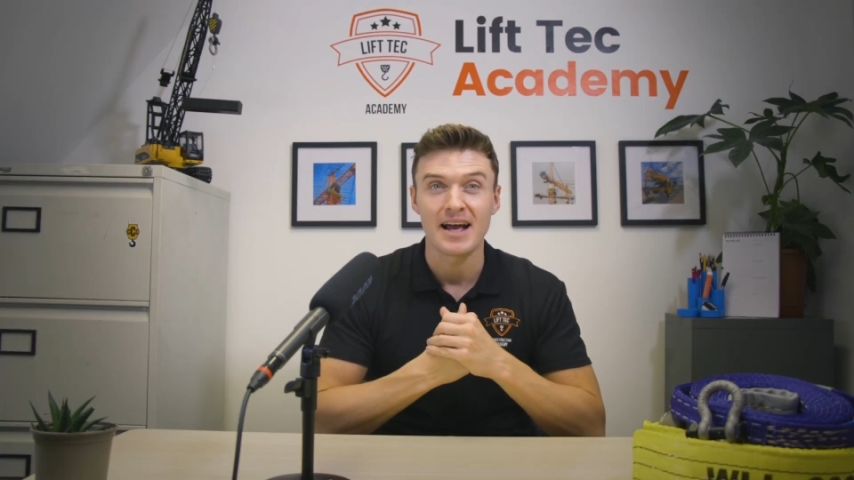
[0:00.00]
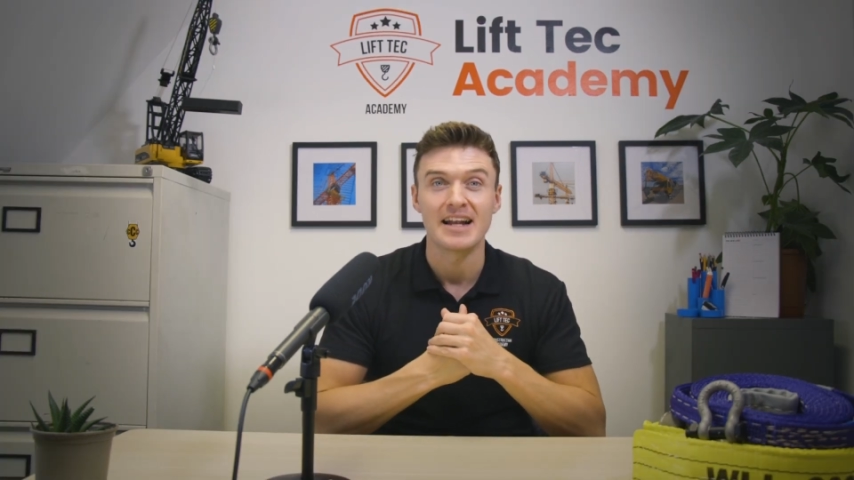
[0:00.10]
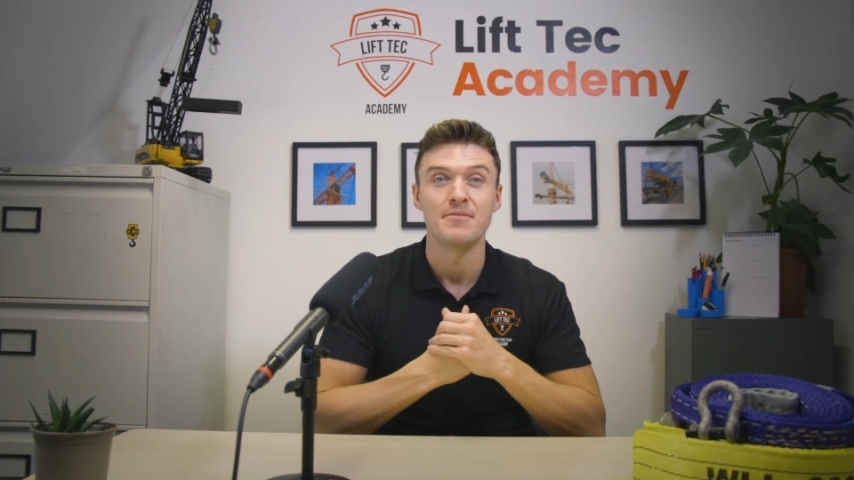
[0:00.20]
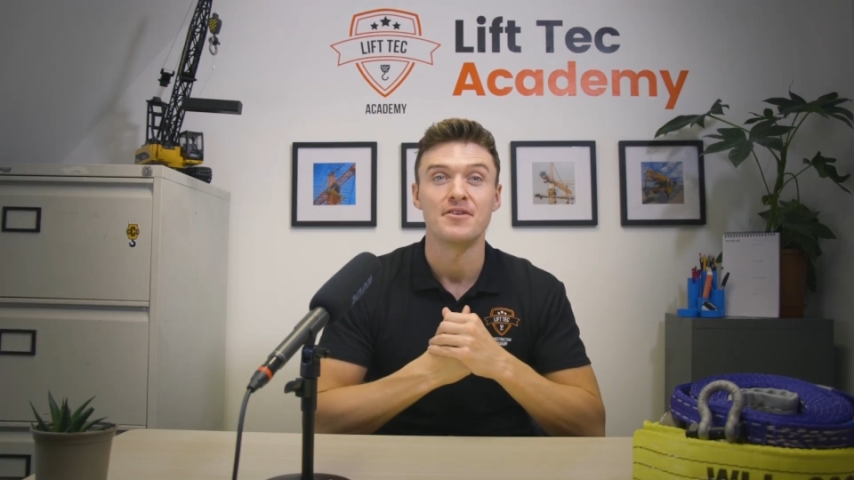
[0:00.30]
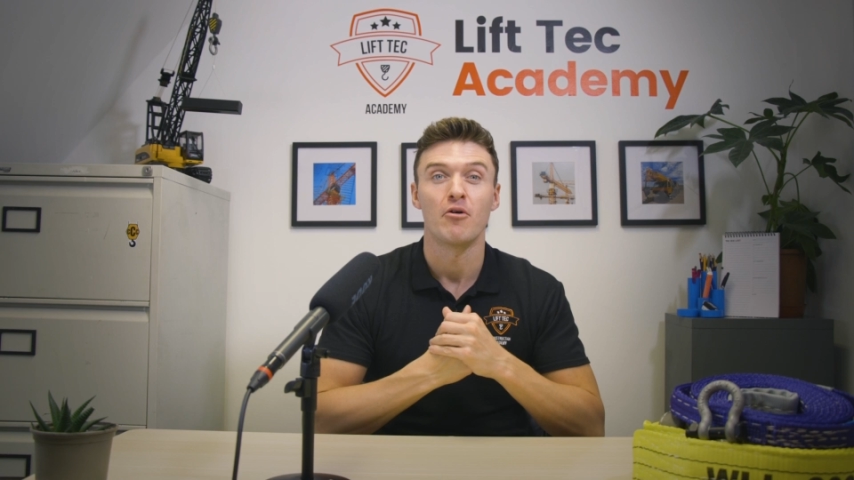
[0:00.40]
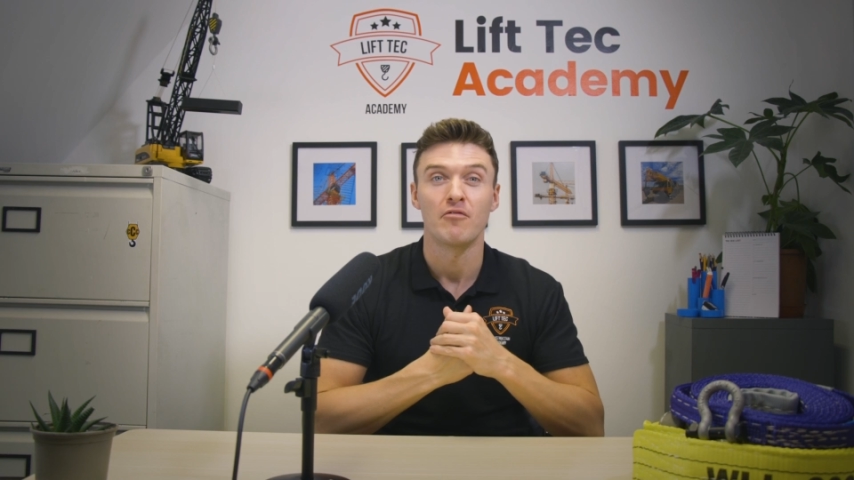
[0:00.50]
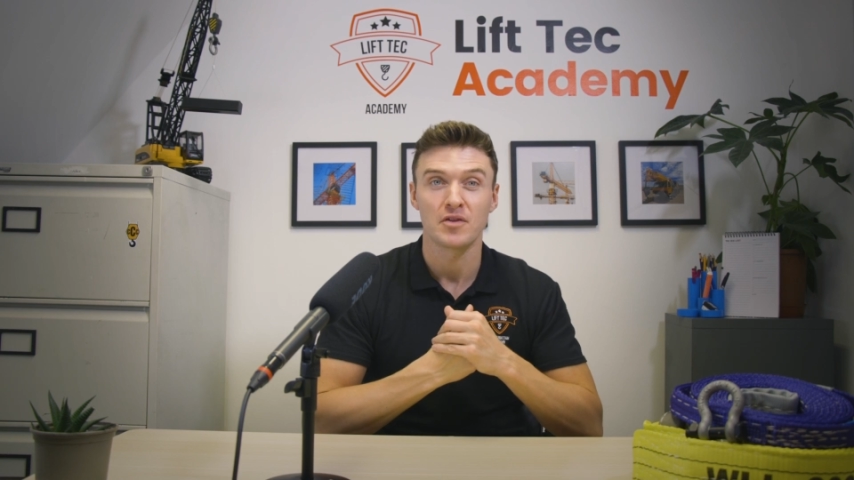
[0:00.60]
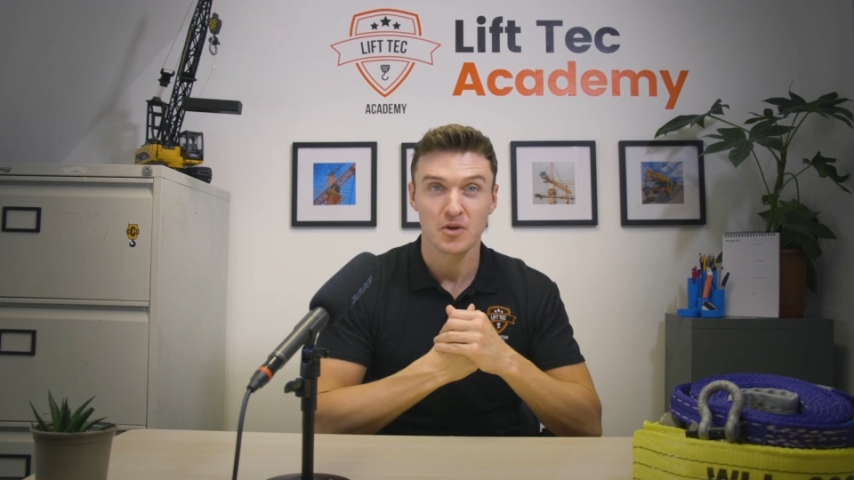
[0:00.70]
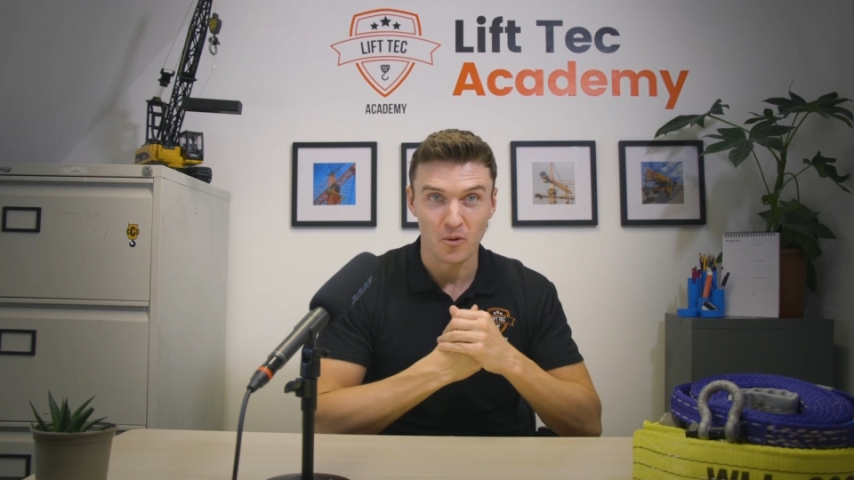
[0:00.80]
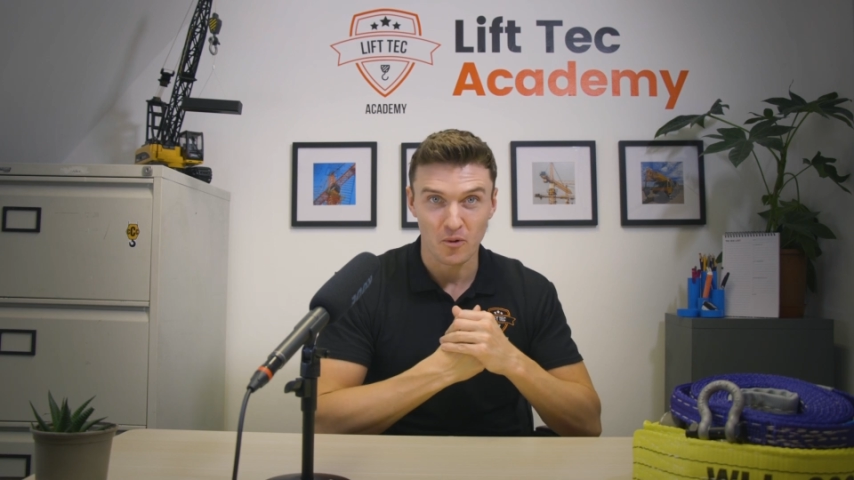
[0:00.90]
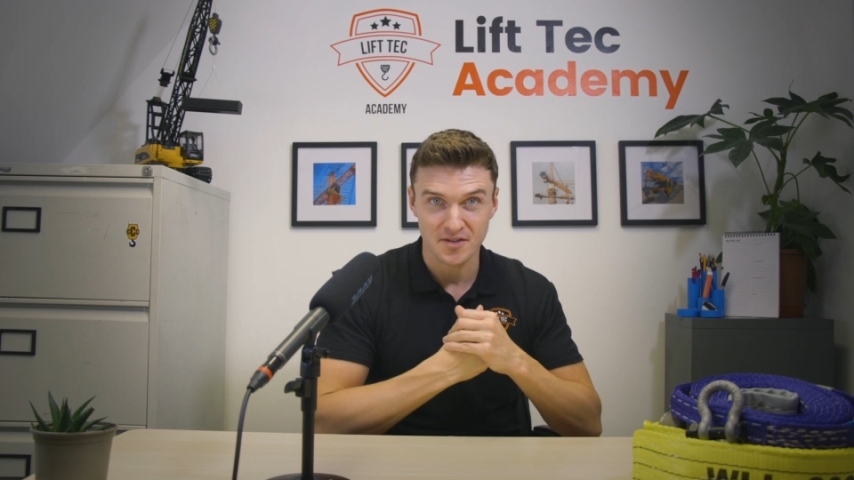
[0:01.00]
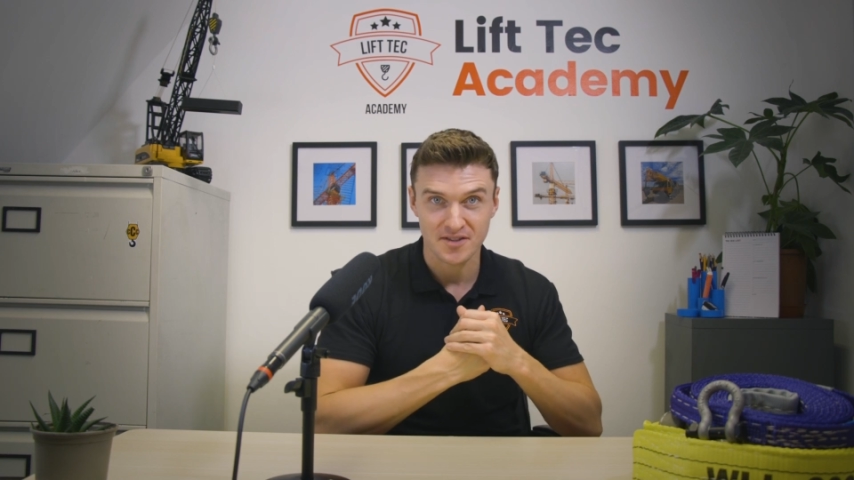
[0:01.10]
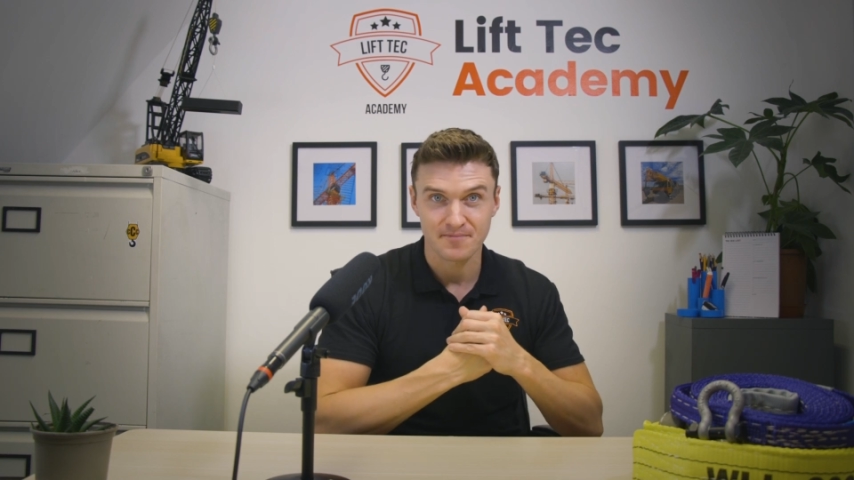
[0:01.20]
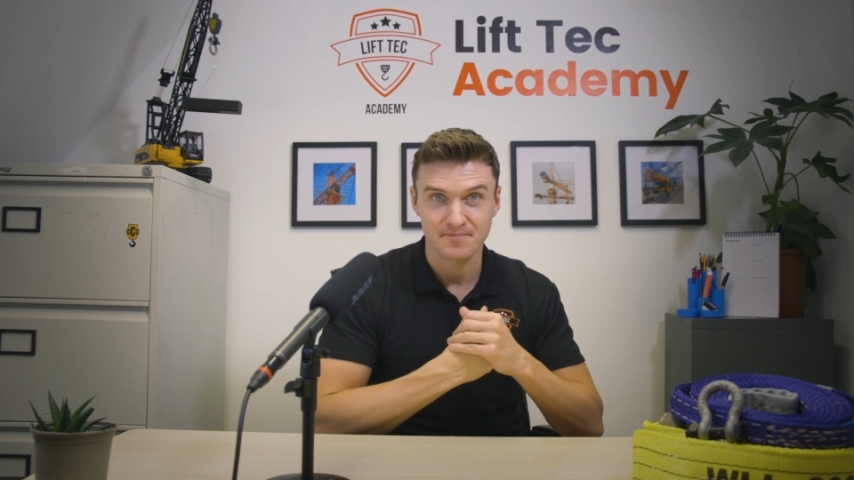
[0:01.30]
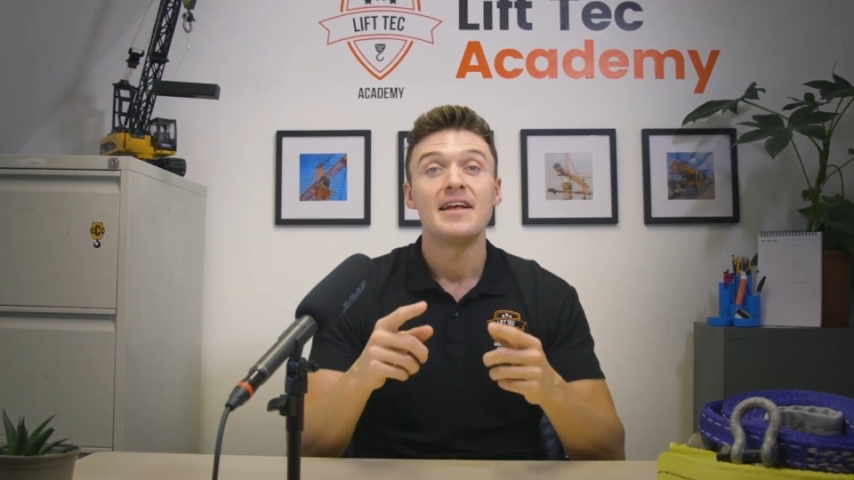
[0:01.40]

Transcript: element of the course.